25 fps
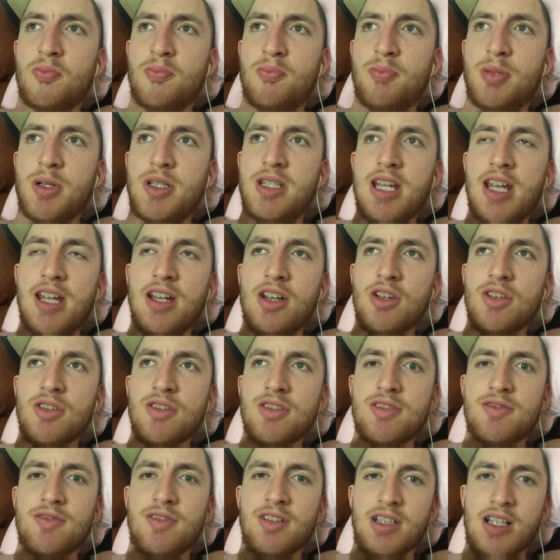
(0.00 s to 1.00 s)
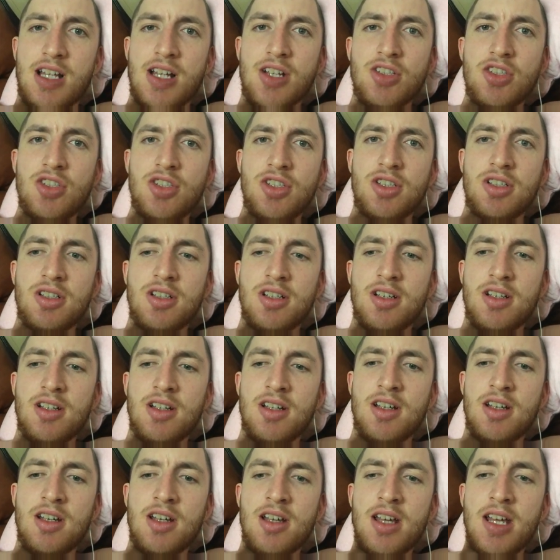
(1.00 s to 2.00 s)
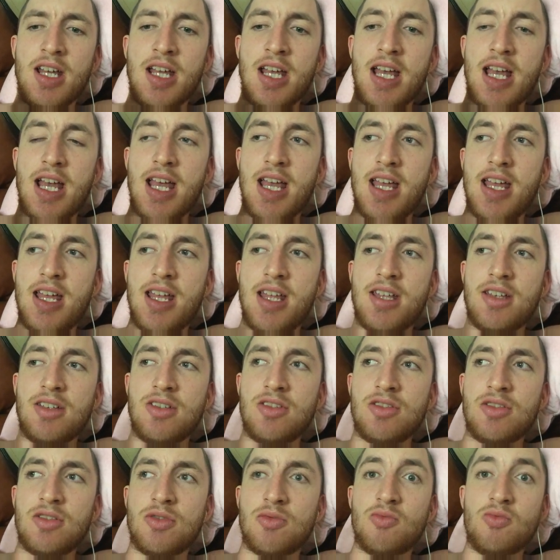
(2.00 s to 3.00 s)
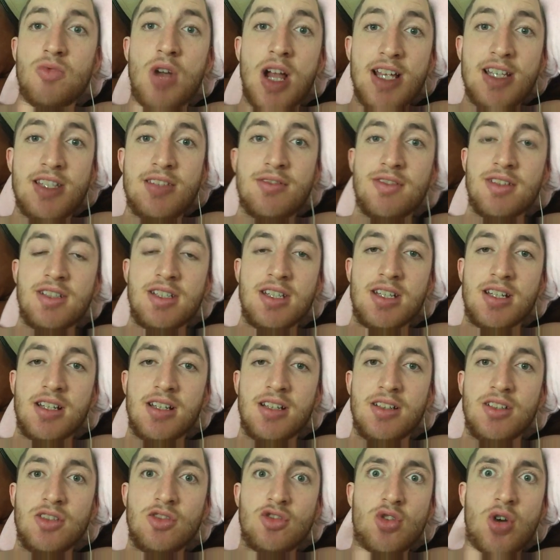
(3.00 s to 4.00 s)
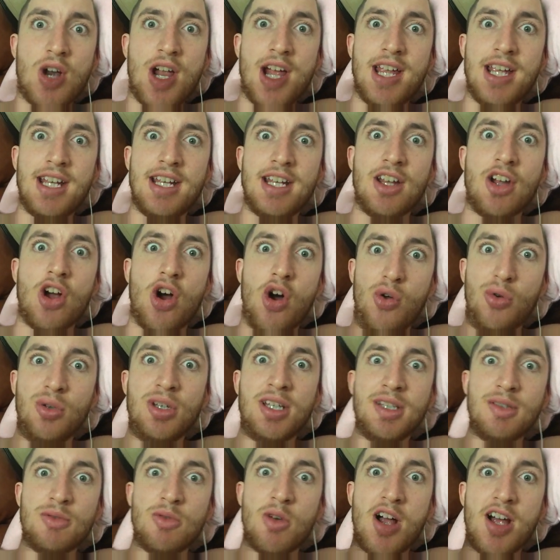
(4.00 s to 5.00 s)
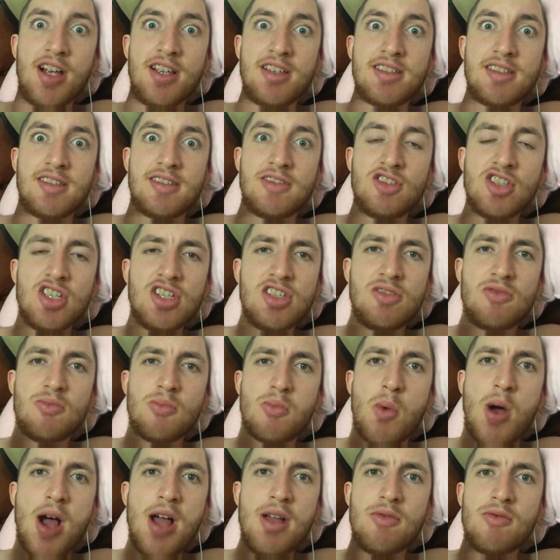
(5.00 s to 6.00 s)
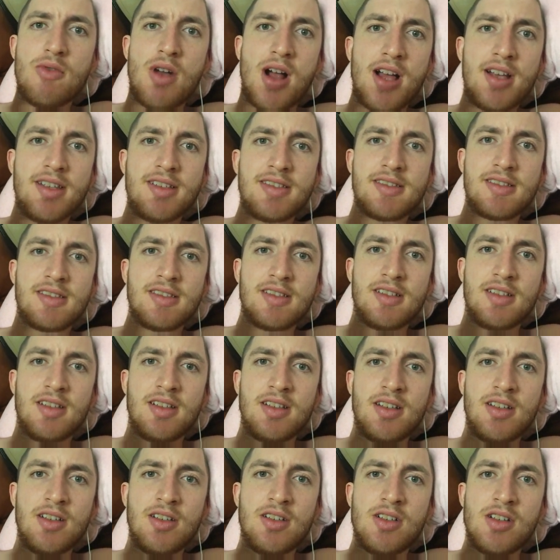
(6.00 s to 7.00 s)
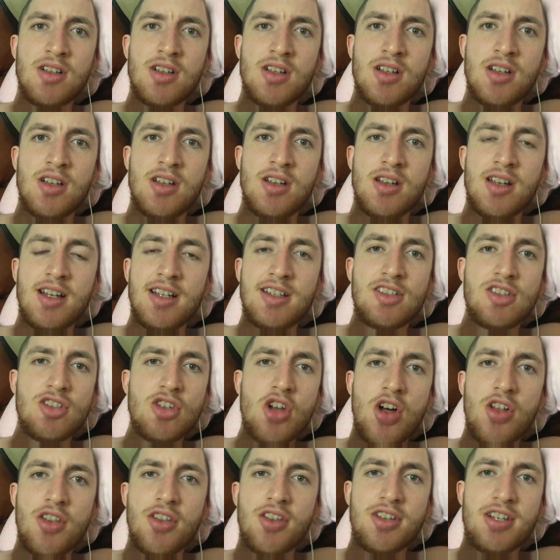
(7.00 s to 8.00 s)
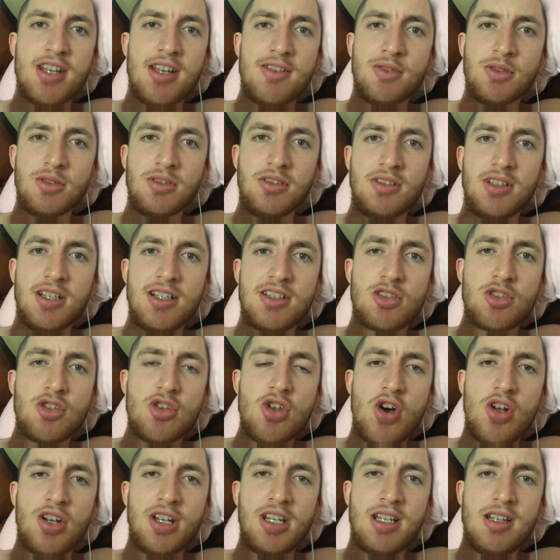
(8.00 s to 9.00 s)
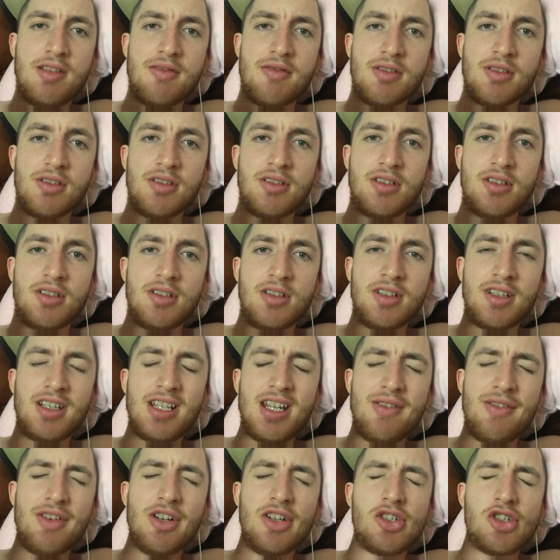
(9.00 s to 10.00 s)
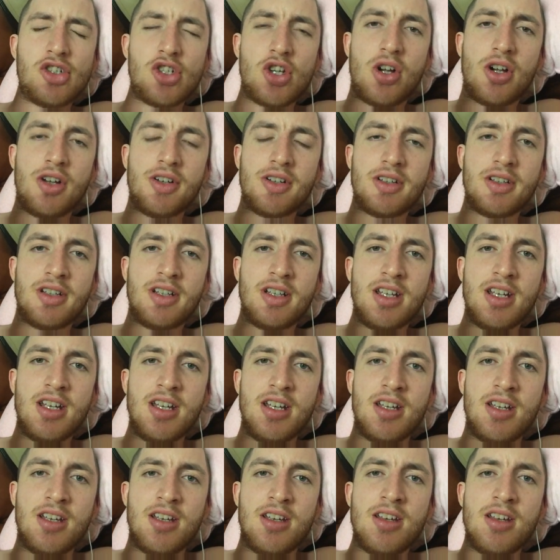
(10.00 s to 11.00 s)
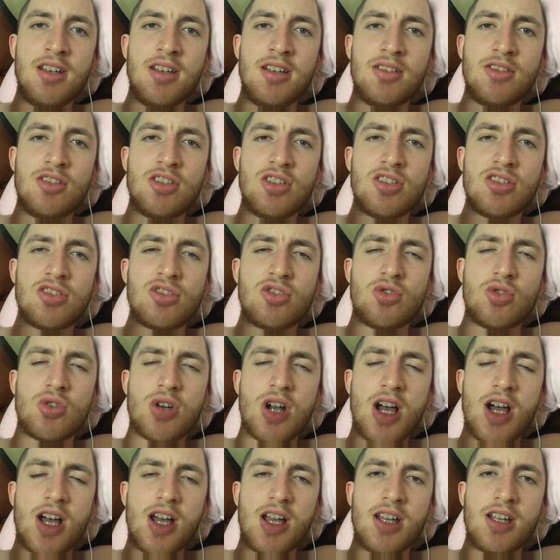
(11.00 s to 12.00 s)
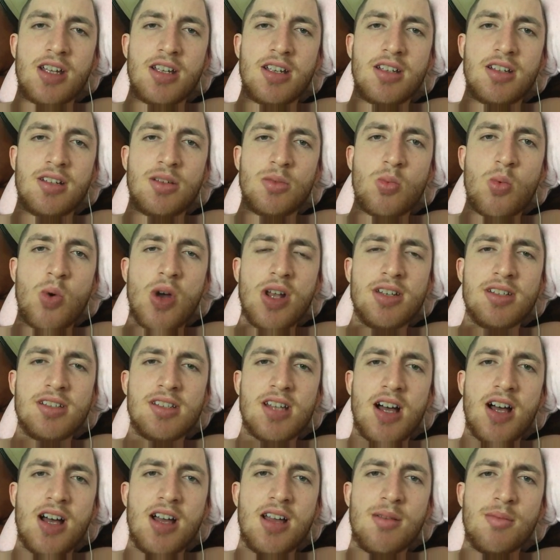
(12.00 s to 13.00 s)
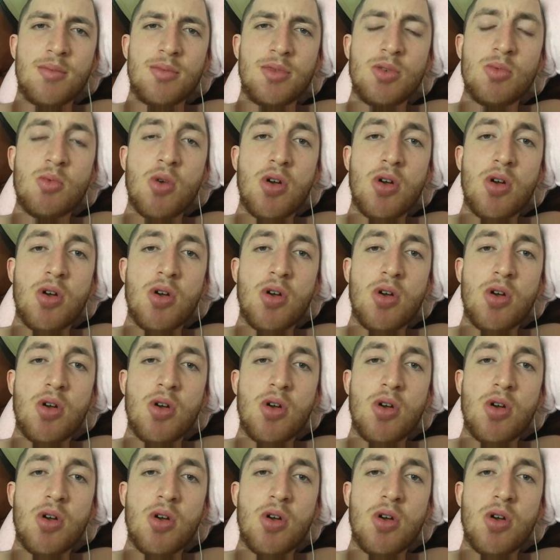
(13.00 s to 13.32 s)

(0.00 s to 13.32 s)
potatoes for lunch, and rice for dinner. Try eating only rice. Just white rice. It's not the devil. It's not evil. Give it a shot. Just try. One time. You